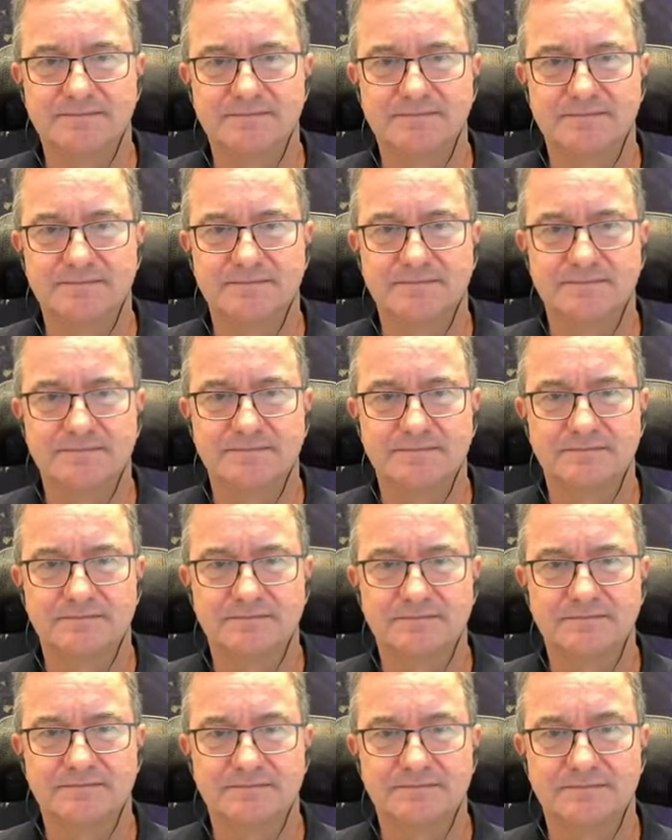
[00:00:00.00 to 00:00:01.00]

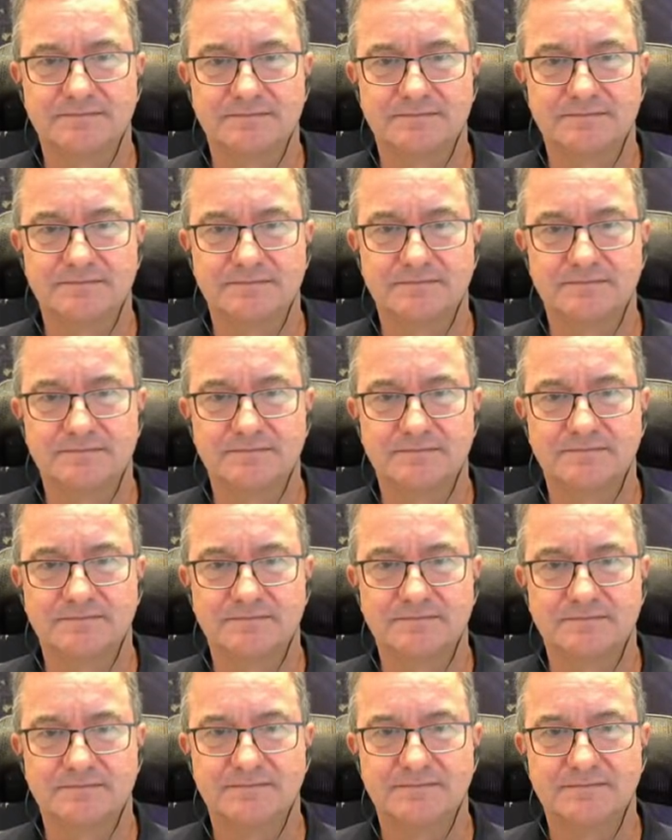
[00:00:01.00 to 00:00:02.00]

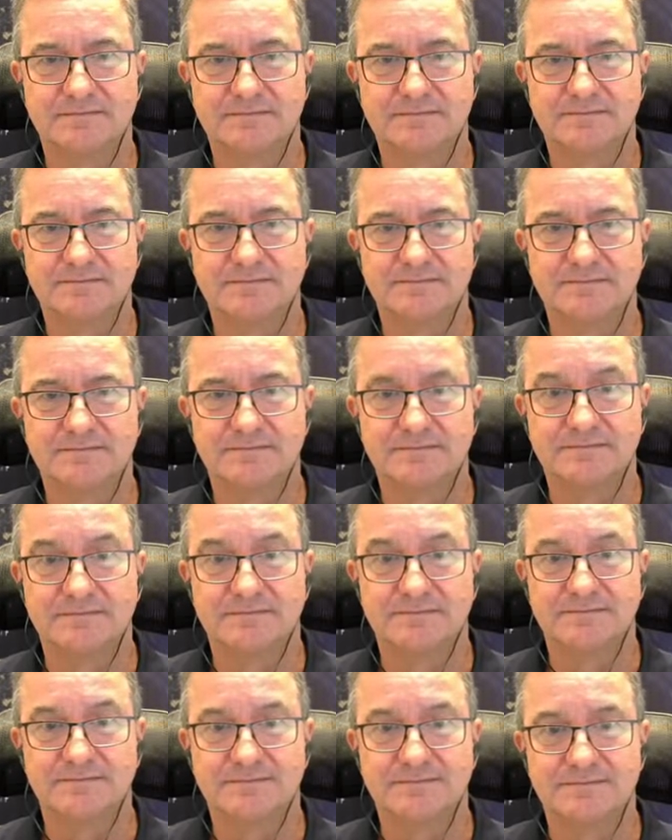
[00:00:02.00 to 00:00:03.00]

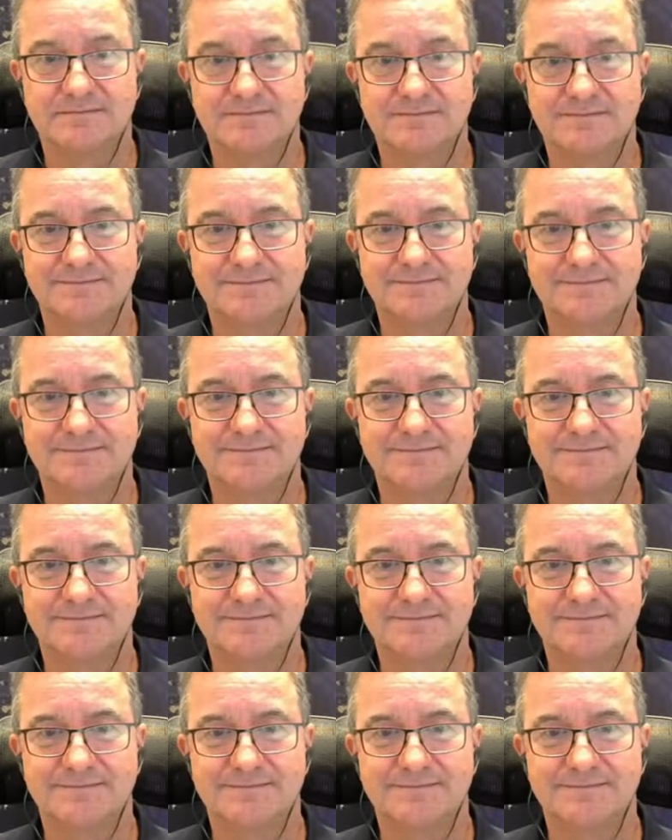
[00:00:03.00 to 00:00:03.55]
(silent)